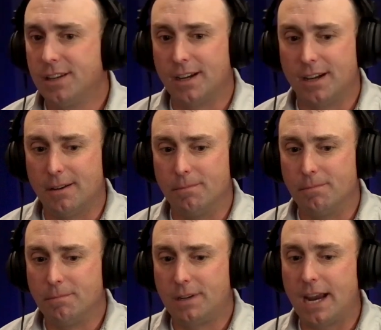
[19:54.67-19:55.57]

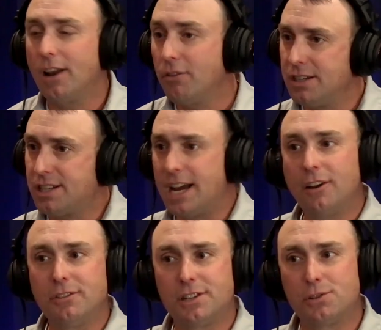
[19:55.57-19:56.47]

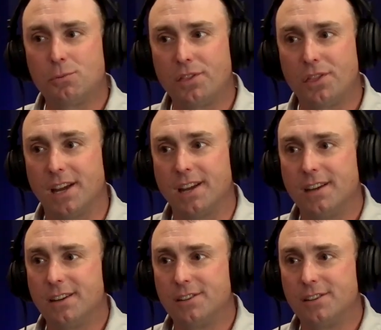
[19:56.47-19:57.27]
Calories is one thing.